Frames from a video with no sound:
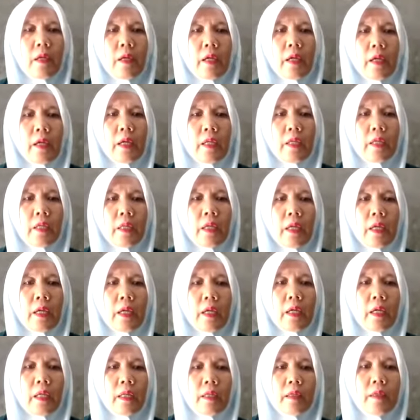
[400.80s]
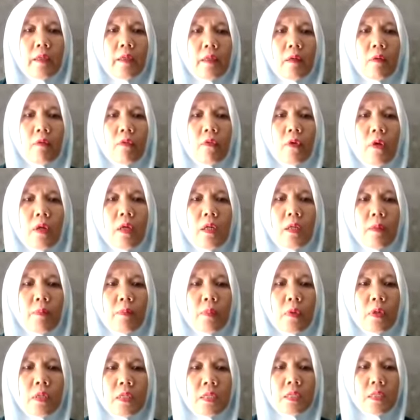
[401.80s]
And then for the
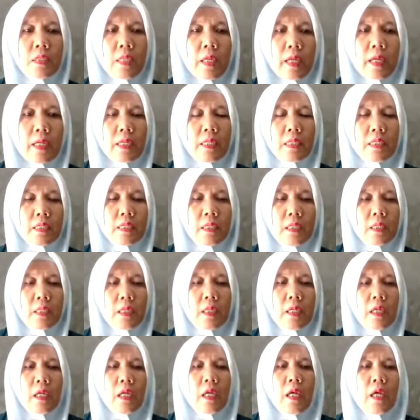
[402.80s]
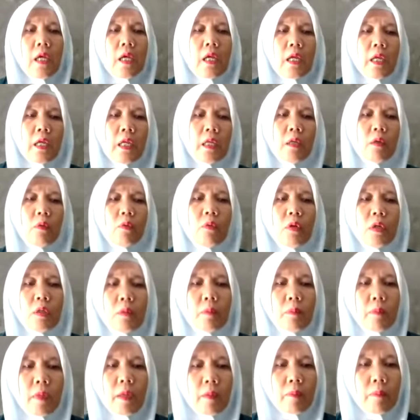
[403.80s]
post test, in word
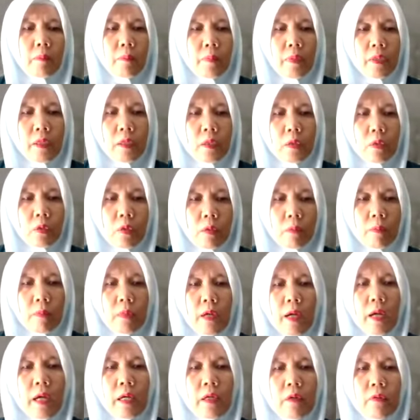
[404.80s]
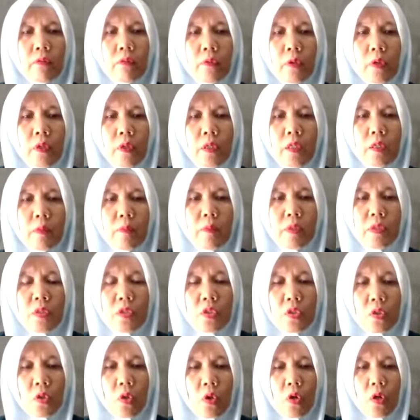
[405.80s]
mapping group, I found the mean
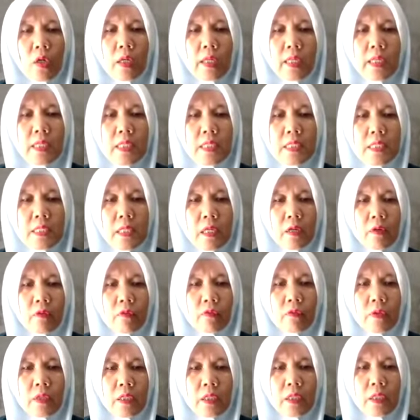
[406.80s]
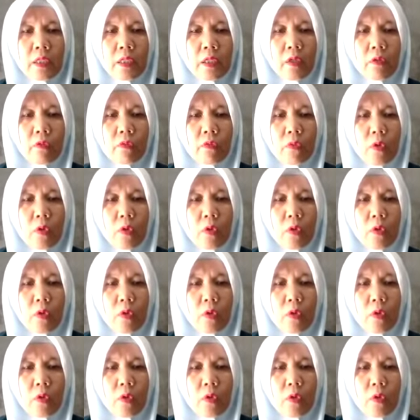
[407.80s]
score is 74.85,